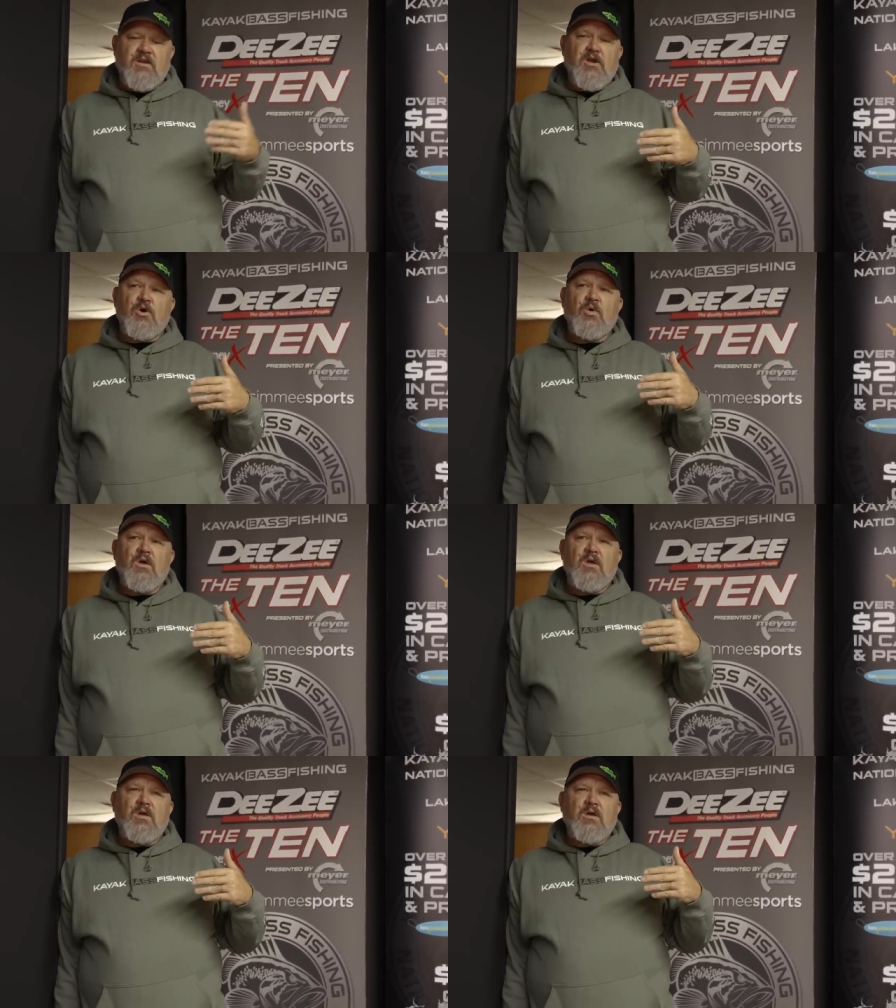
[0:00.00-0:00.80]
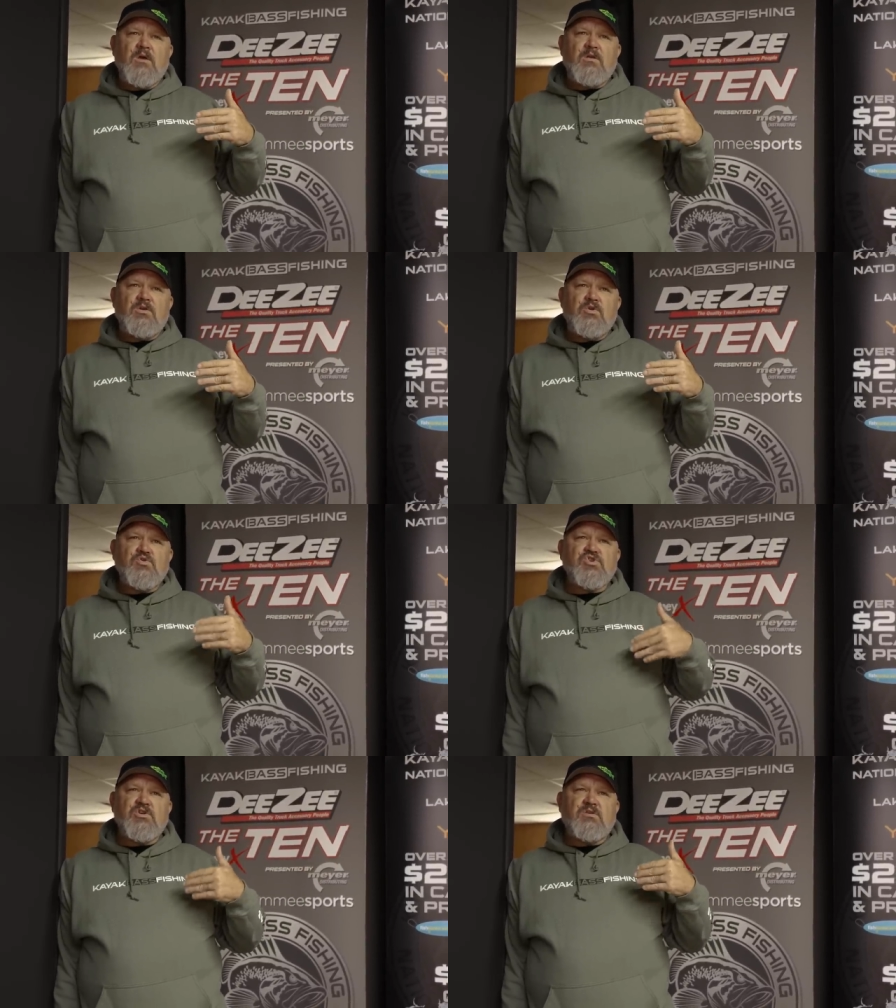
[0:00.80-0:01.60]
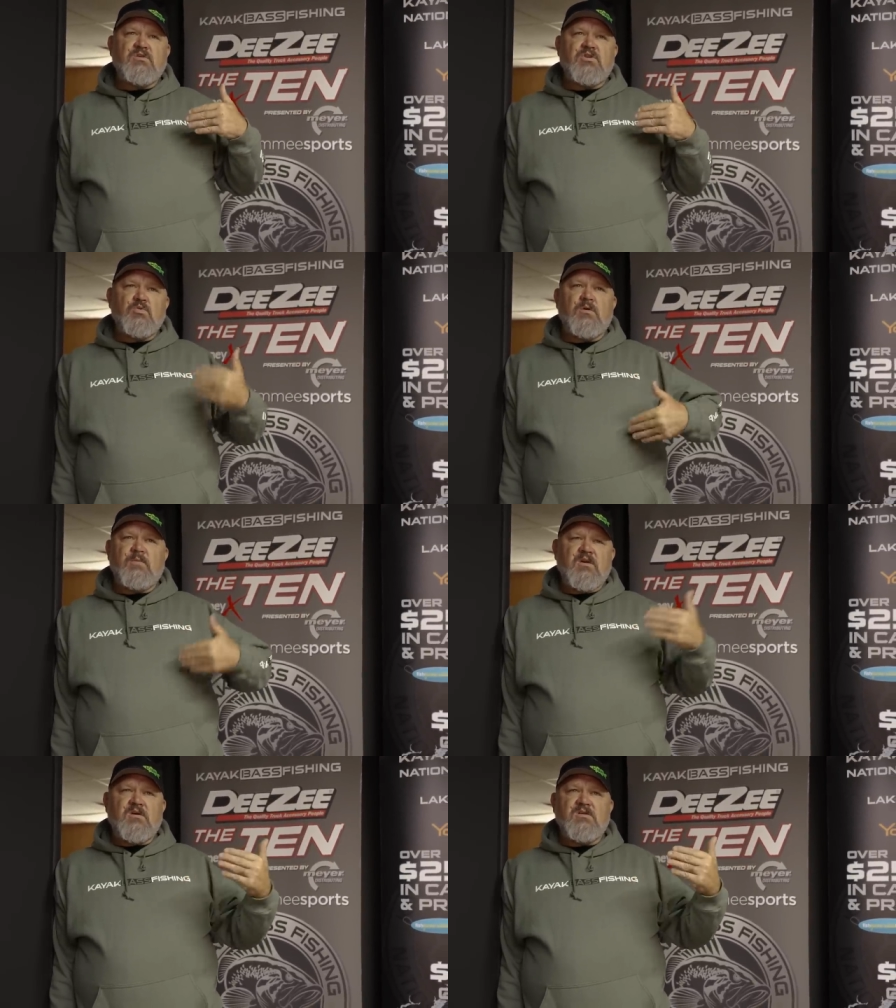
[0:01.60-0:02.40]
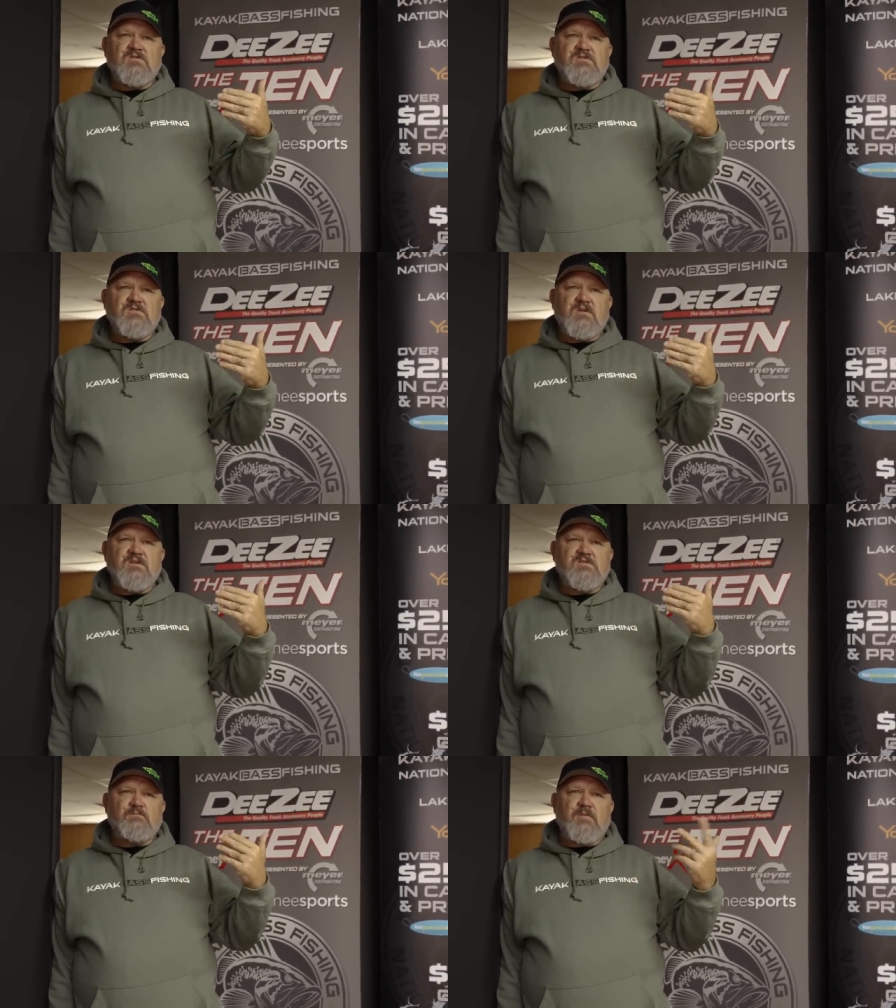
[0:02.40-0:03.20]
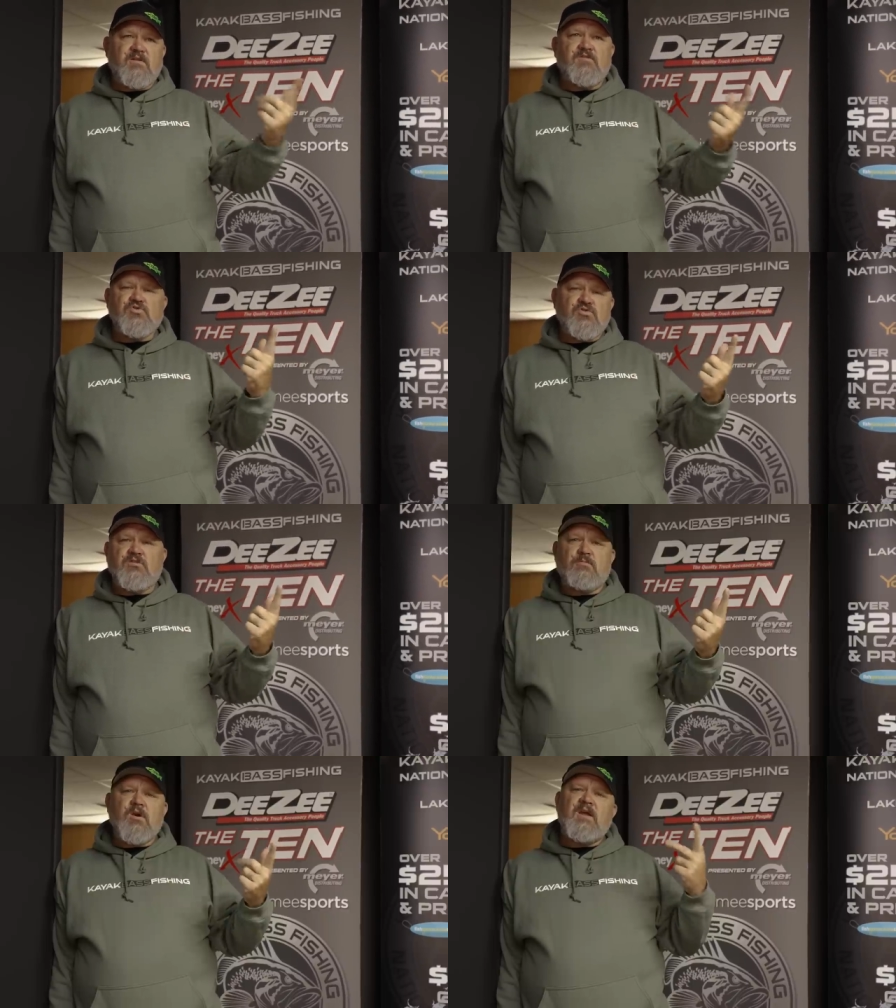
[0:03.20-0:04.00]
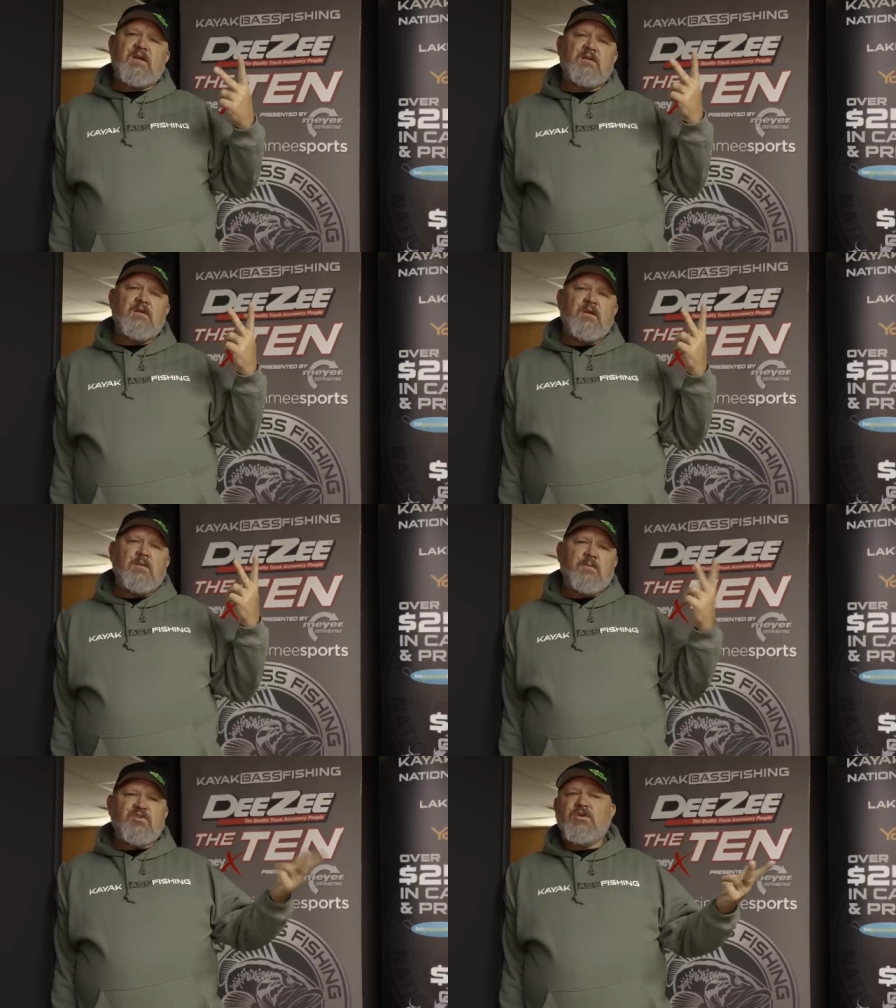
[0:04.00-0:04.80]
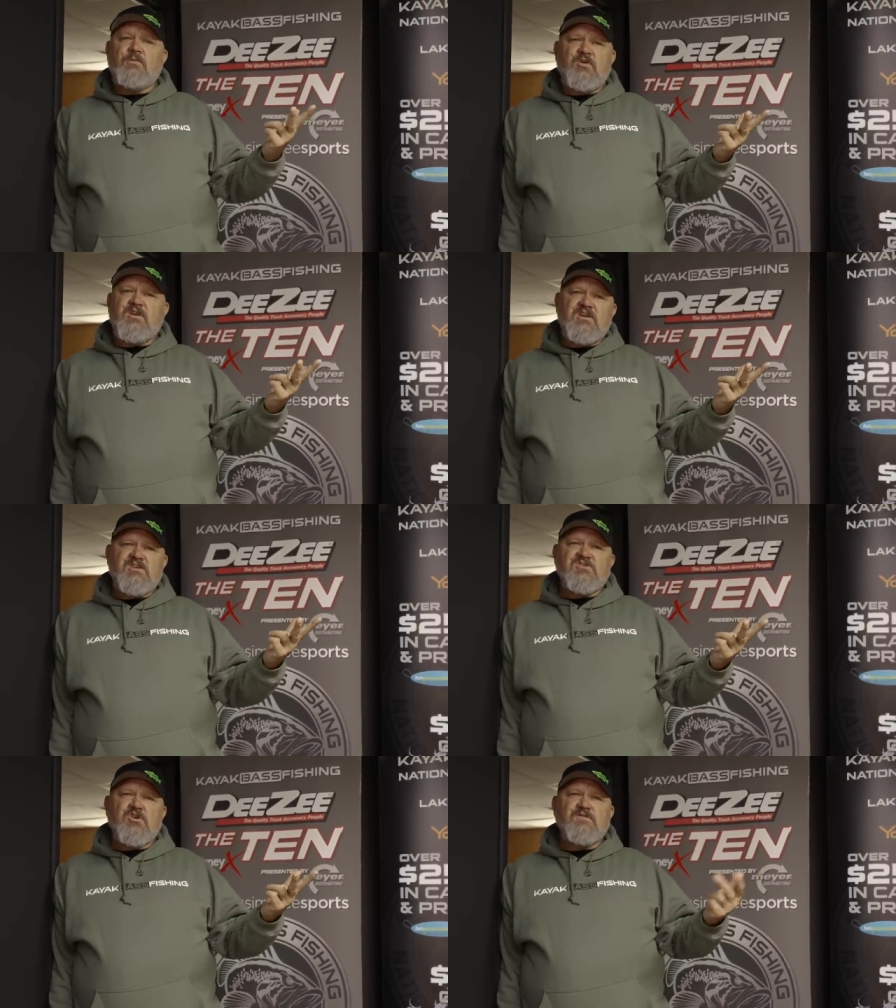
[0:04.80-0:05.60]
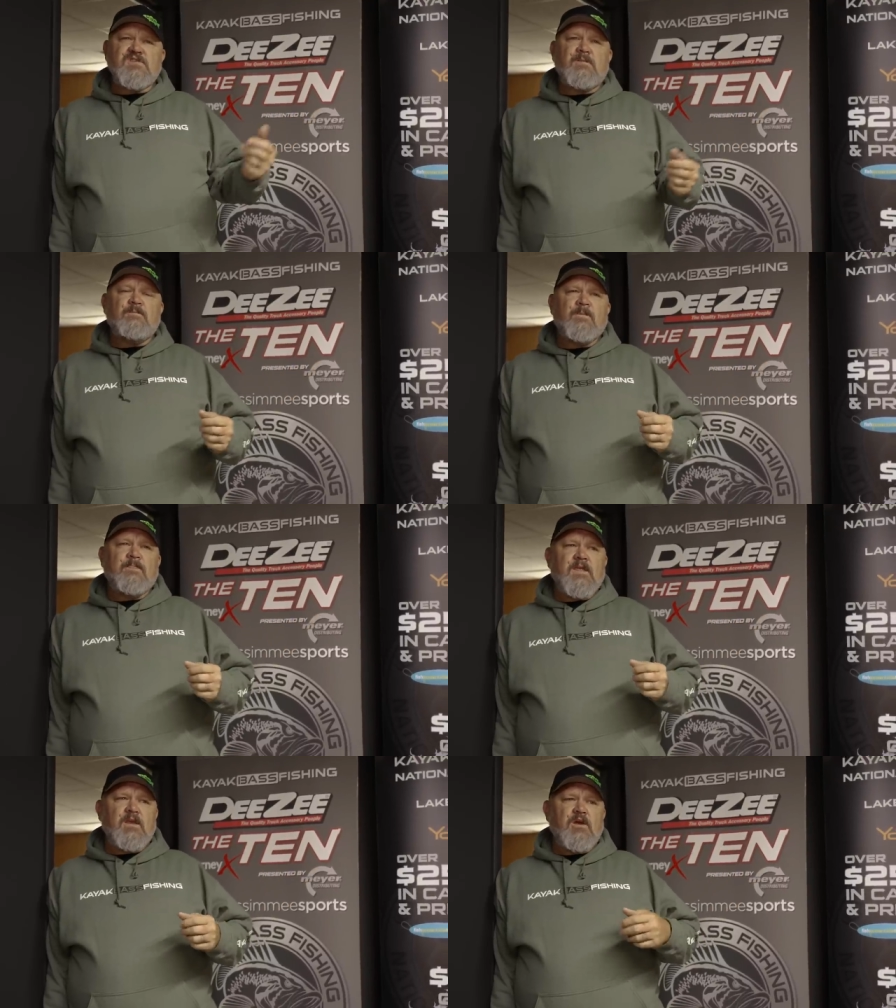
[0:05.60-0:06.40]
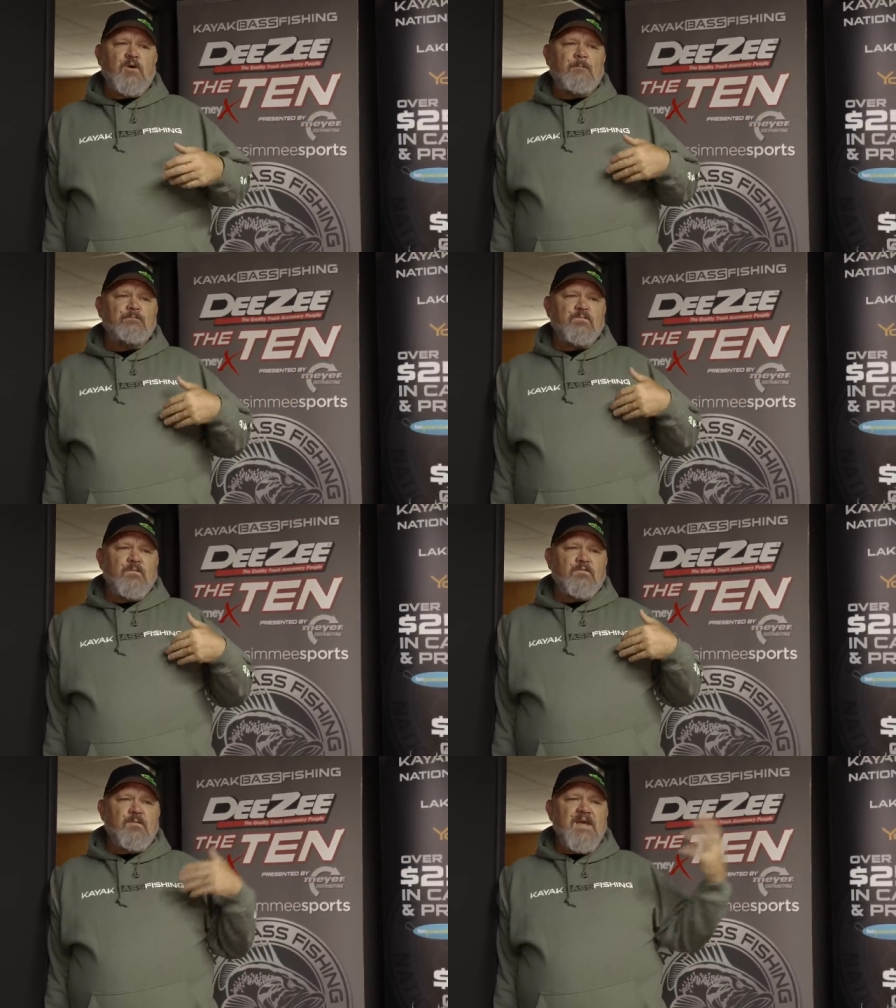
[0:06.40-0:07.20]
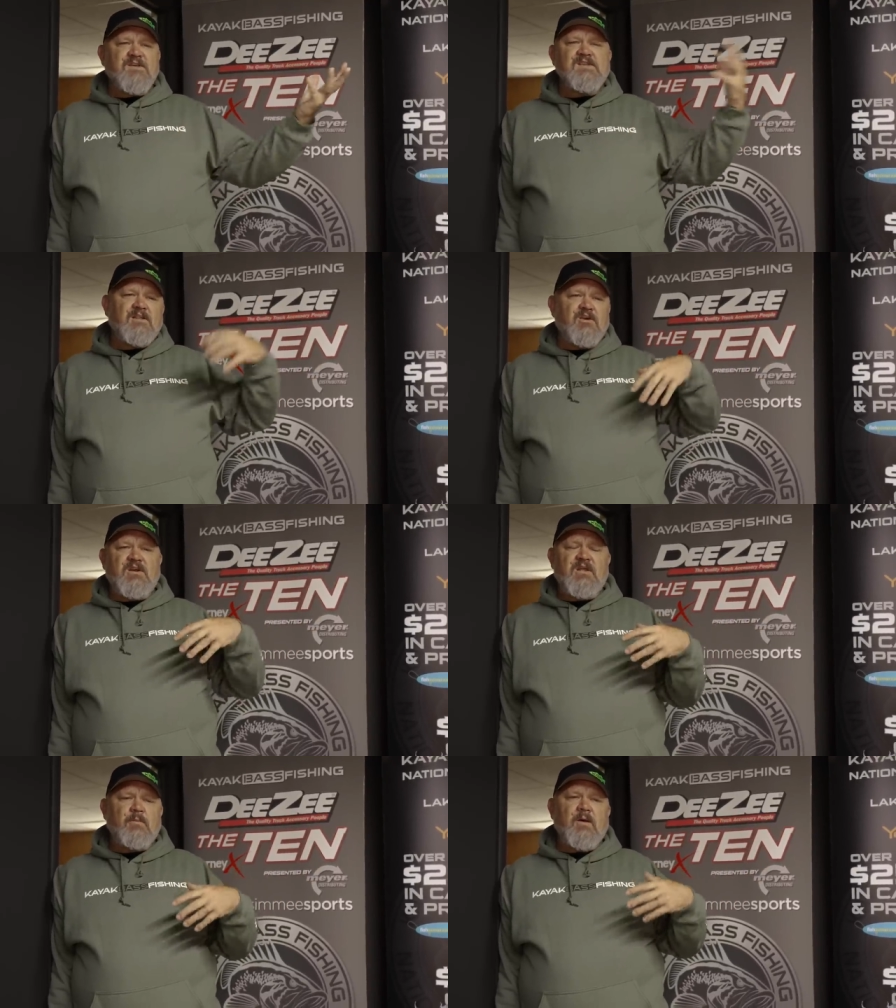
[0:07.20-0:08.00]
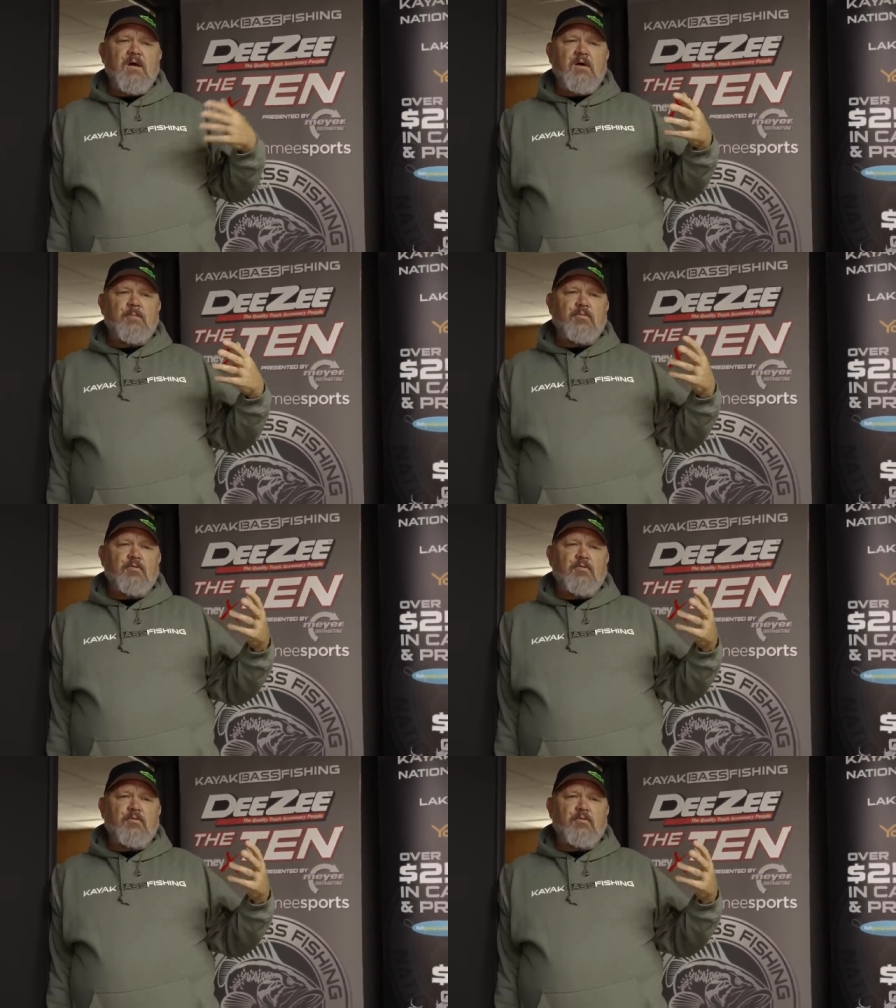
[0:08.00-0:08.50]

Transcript: you know, you should do it because it's beneficial to the brand, but the community deserves it. You know, from the outside looking in, a, a,